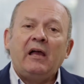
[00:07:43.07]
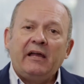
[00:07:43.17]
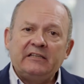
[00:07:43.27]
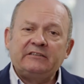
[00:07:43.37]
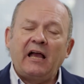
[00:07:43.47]

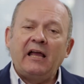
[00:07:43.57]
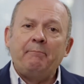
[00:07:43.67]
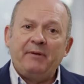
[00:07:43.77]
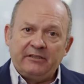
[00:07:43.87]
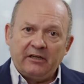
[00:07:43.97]
is a
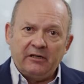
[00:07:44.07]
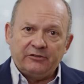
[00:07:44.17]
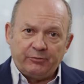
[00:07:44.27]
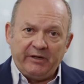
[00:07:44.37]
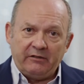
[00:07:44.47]

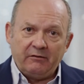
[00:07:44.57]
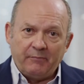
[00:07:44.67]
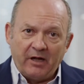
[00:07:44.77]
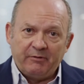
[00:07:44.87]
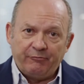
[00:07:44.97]
bittersweet
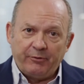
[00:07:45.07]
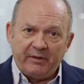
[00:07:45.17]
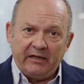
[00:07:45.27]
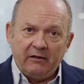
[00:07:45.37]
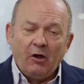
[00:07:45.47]
moment for
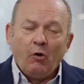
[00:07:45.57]
me.